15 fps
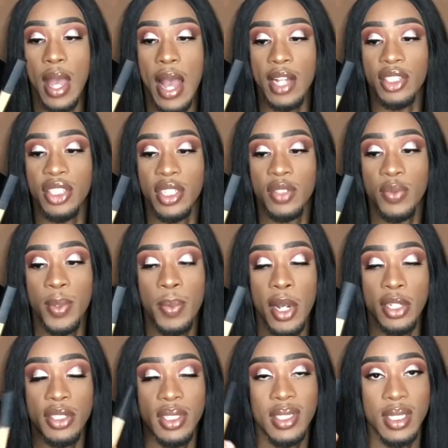I just
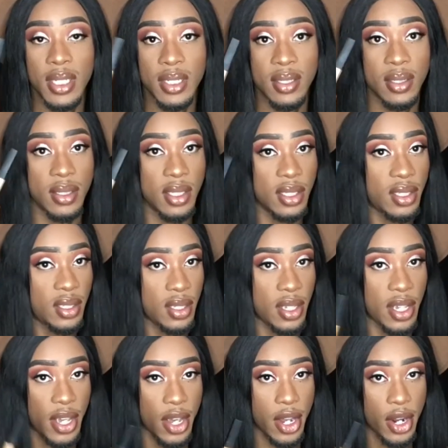repurchased this
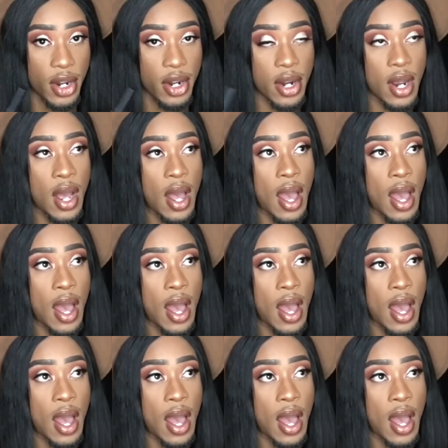year.